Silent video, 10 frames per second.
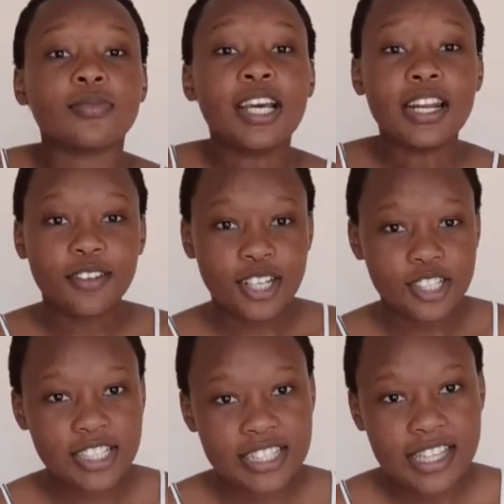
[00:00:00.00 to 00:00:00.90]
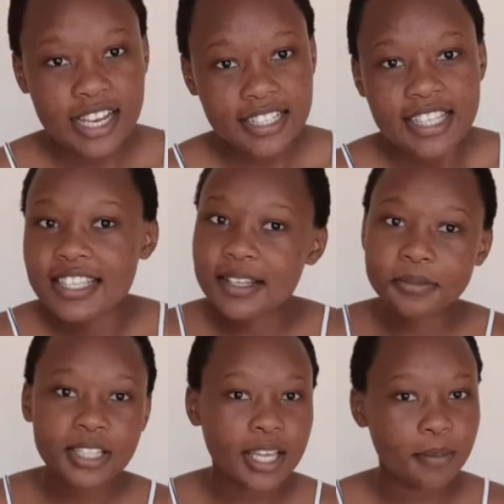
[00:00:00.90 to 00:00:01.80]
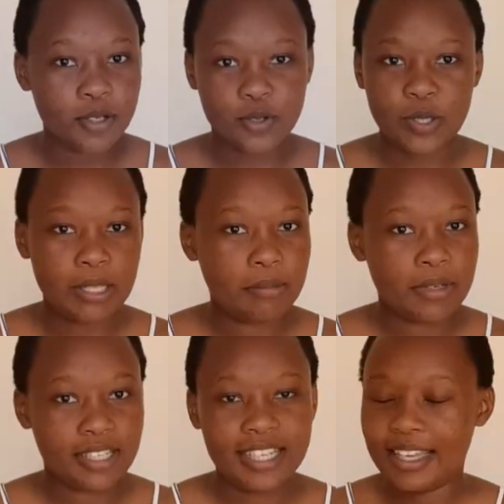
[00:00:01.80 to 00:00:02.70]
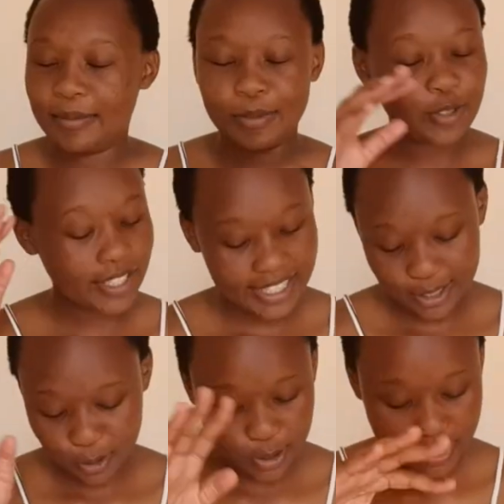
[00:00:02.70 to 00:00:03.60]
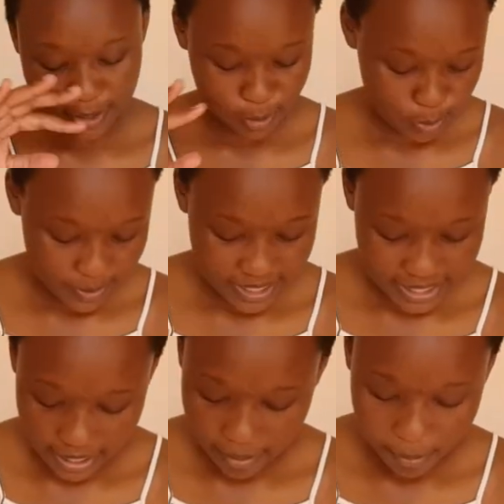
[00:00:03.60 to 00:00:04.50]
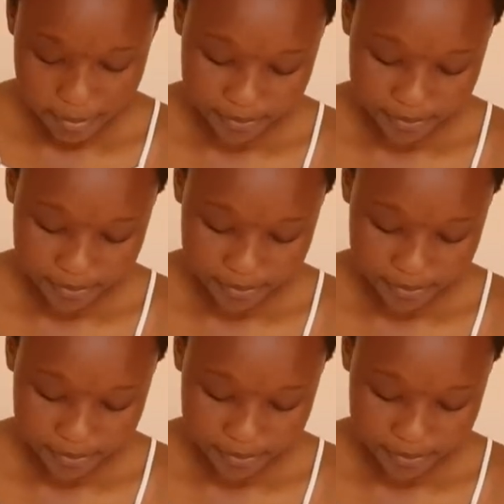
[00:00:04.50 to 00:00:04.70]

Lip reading: Revelation study, something happened to them. I'm not going to get into this. Too much drama.